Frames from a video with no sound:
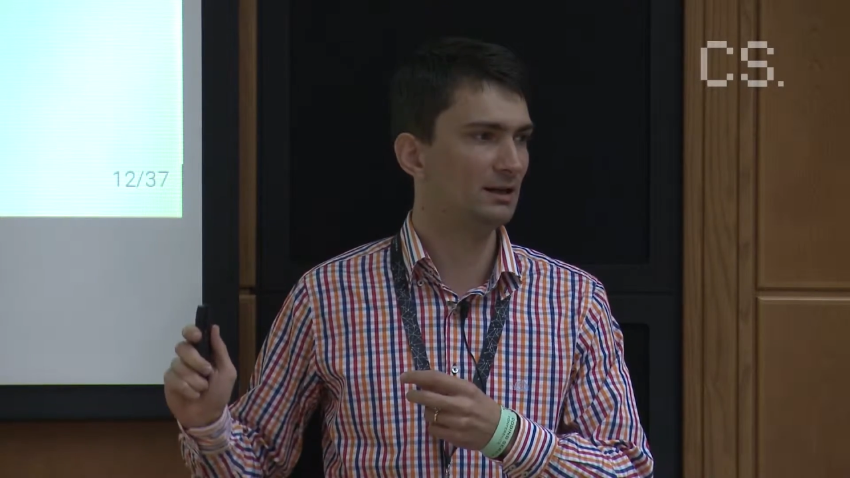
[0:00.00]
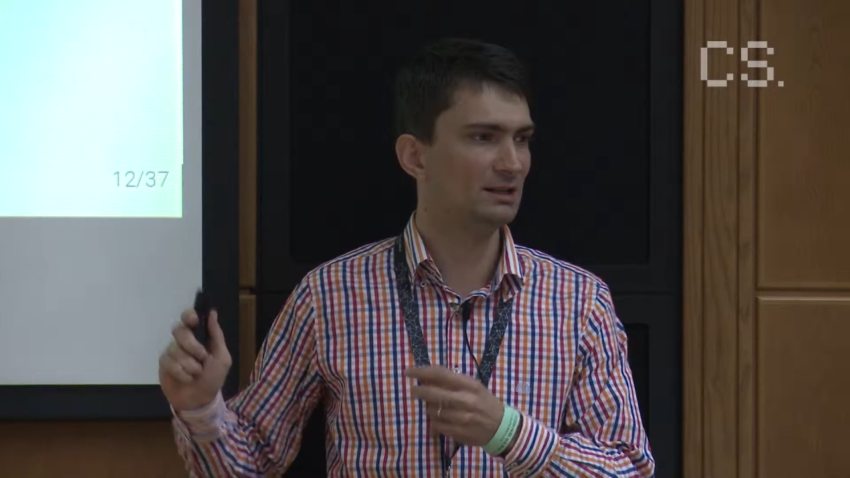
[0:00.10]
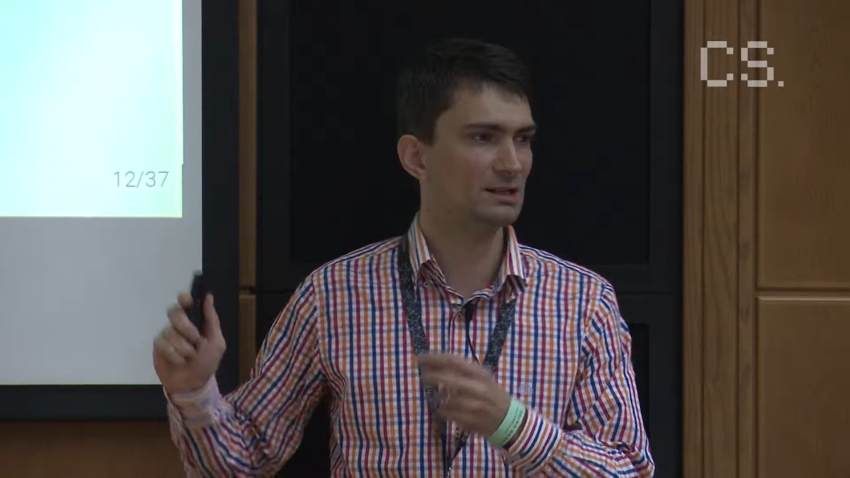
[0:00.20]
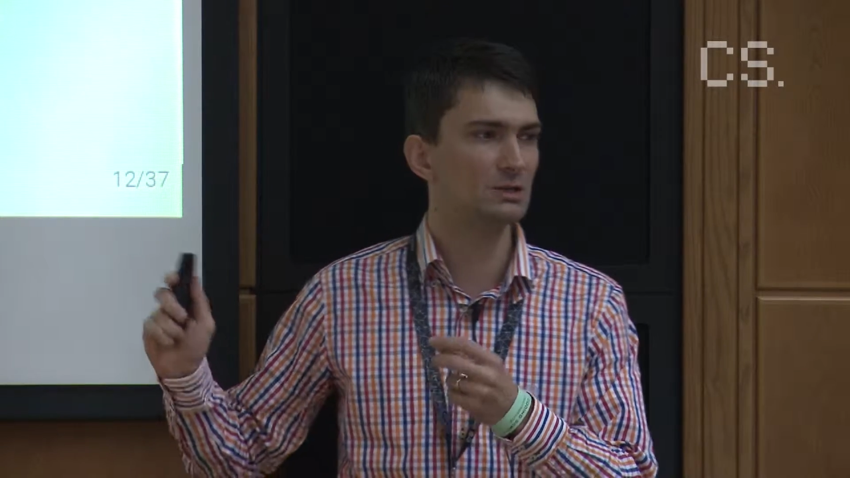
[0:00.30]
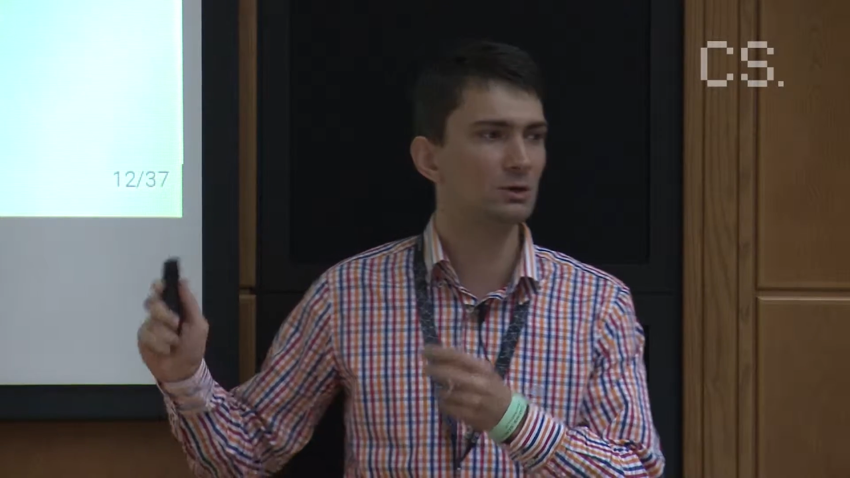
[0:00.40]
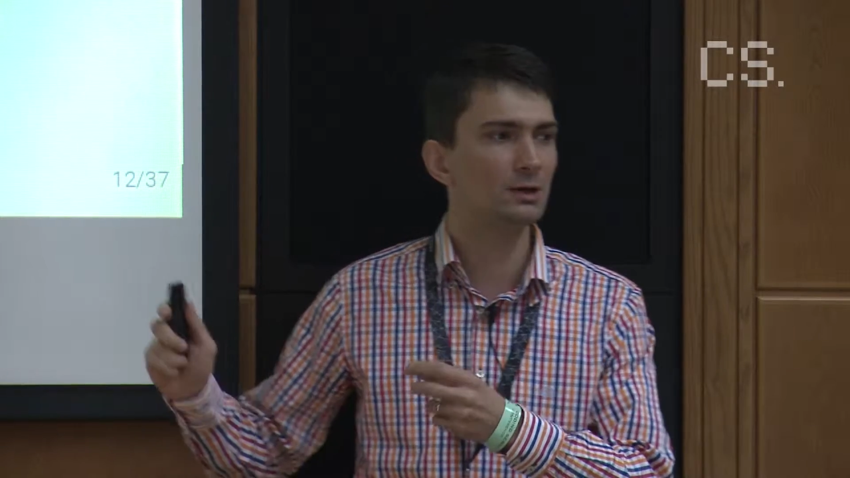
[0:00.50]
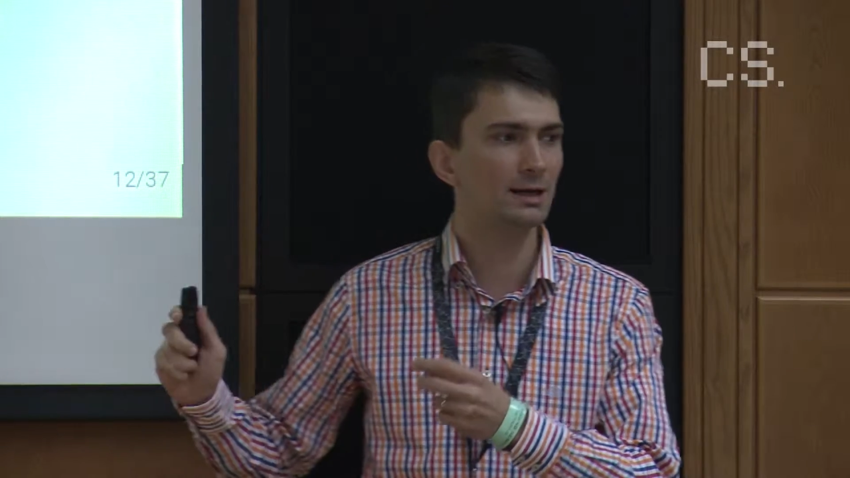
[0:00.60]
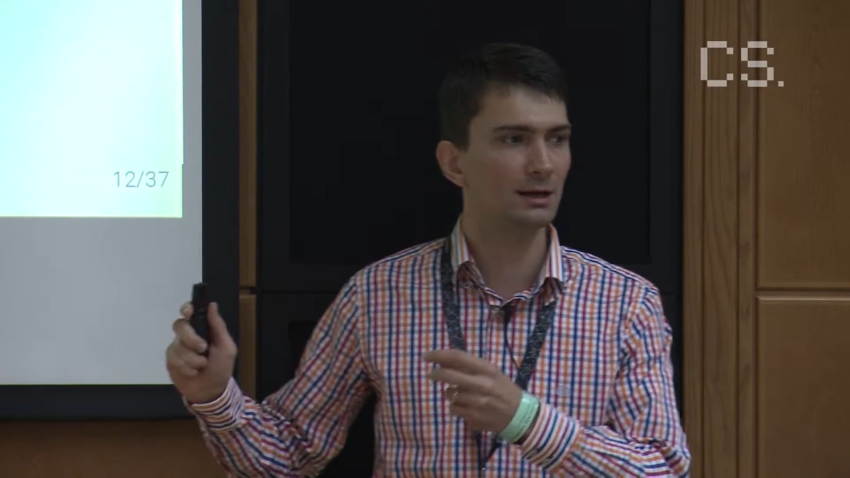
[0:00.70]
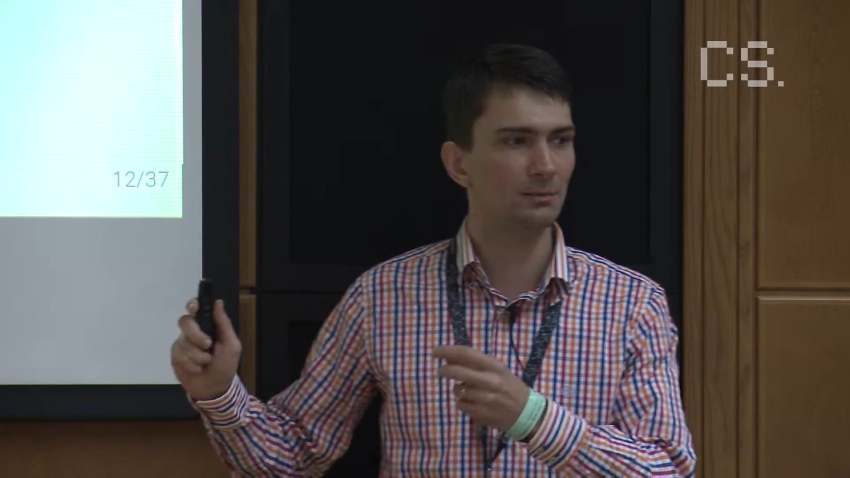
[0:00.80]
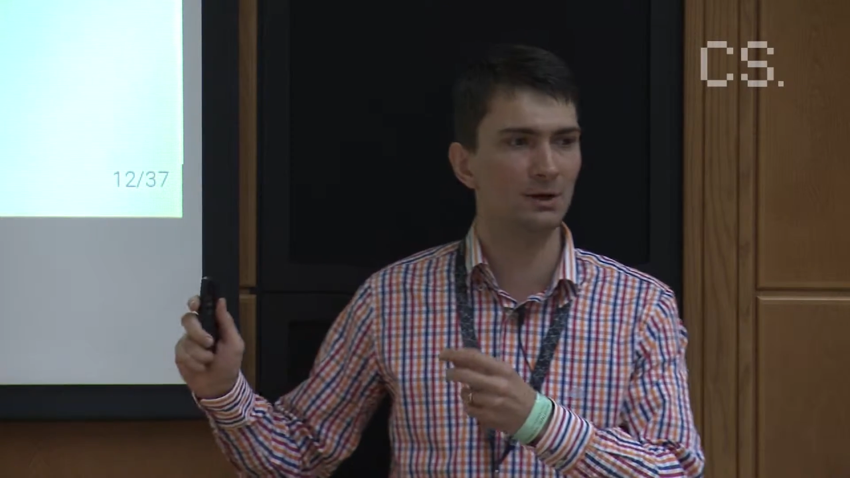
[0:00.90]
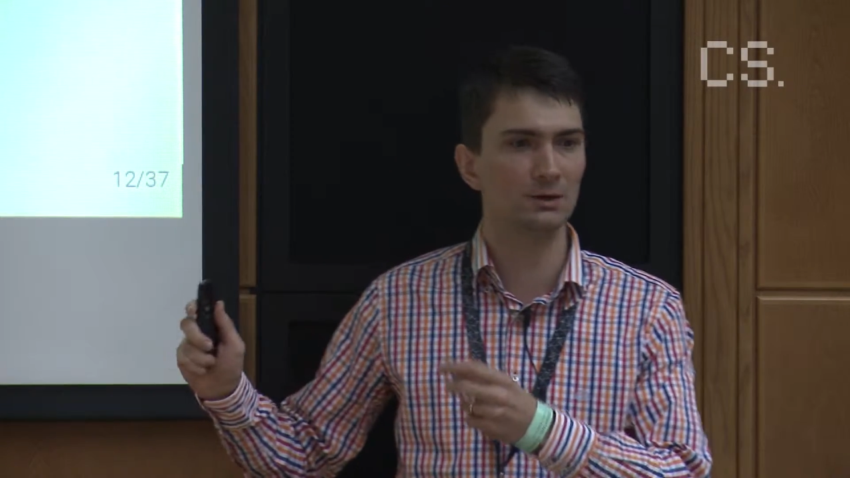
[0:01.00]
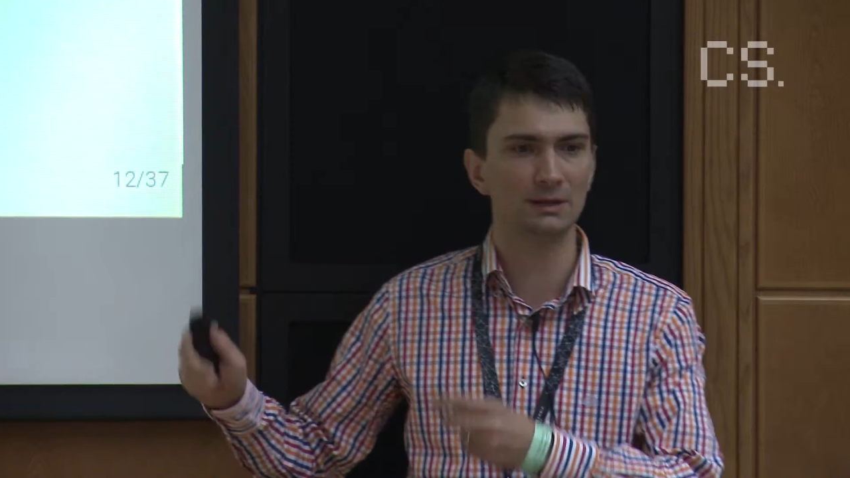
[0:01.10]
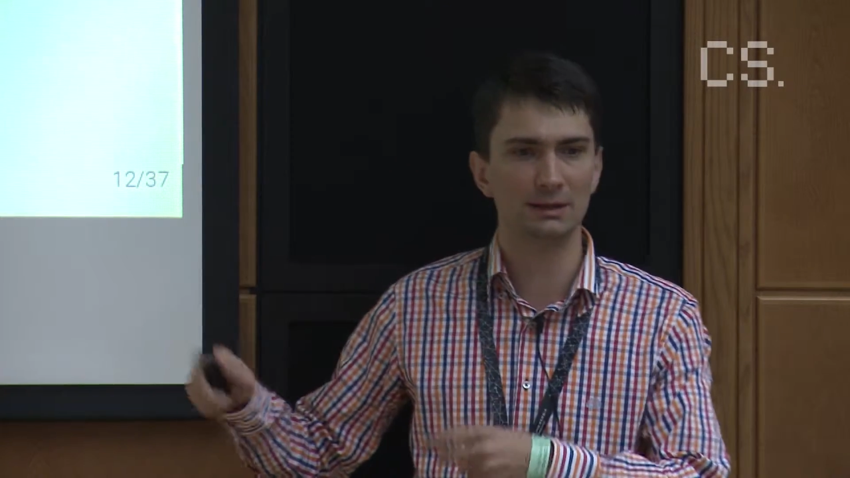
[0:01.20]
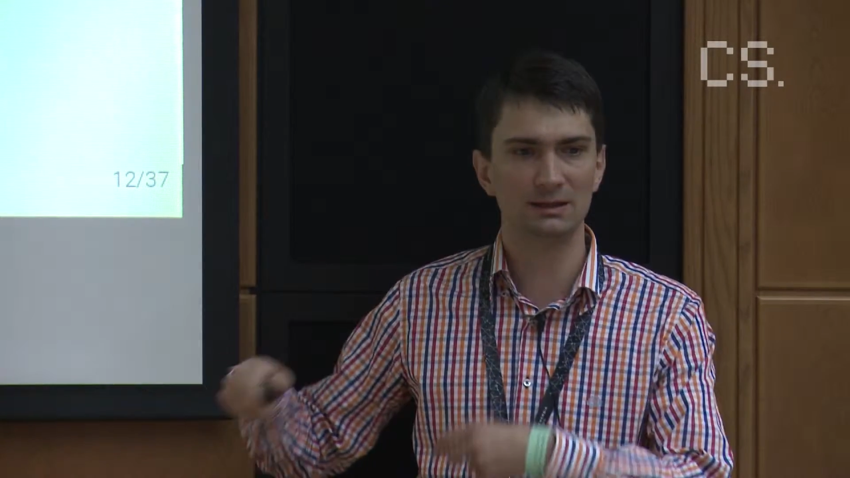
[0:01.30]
It is talking about